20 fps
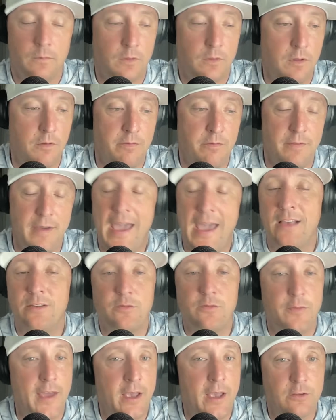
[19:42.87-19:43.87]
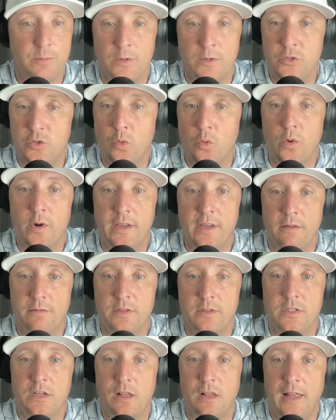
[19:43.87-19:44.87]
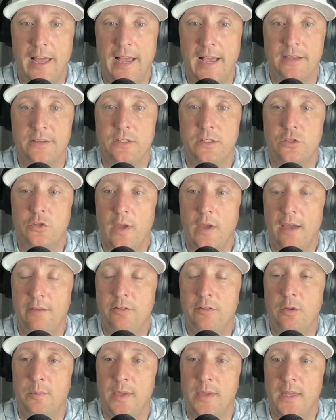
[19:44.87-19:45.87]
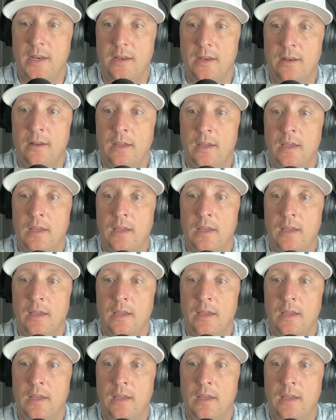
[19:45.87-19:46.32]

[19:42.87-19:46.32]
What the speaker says: the vast, vast majority of this class that you have committed,